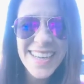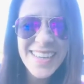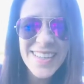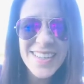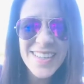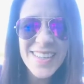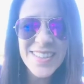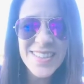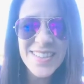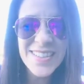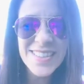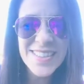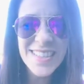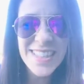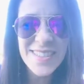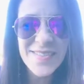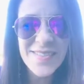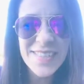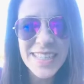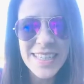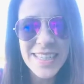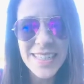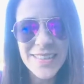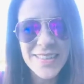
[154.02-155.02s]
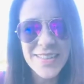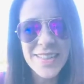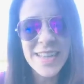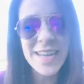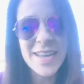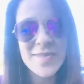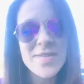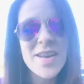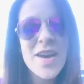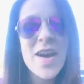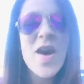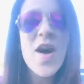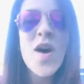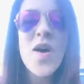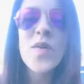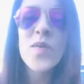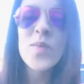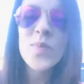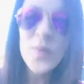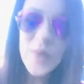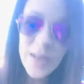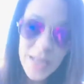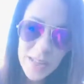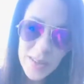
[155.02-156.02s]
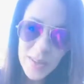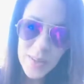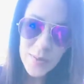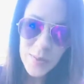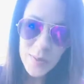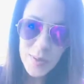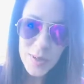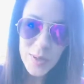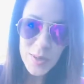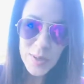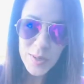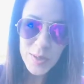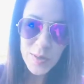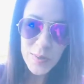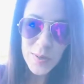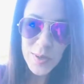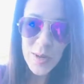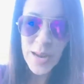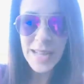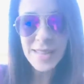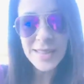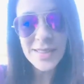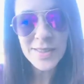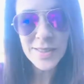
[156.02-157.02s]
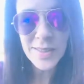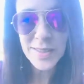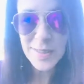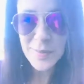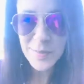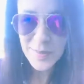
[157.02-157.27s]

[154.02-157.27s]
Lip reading: y'all are telling me to hurry up. Well, we're answering some